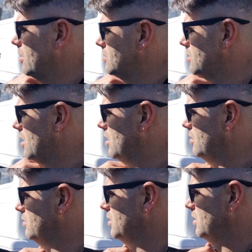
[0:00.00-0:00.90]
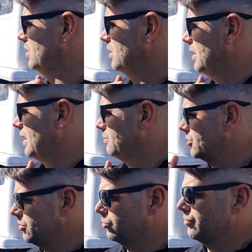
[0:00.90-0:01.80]
though, so um,
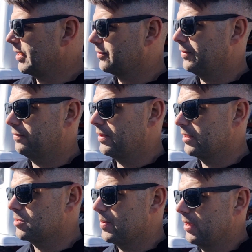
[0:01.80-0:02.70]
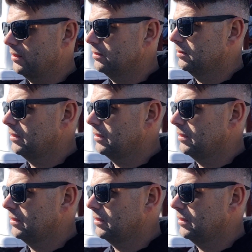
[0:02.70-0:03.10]
still direct 15 speed.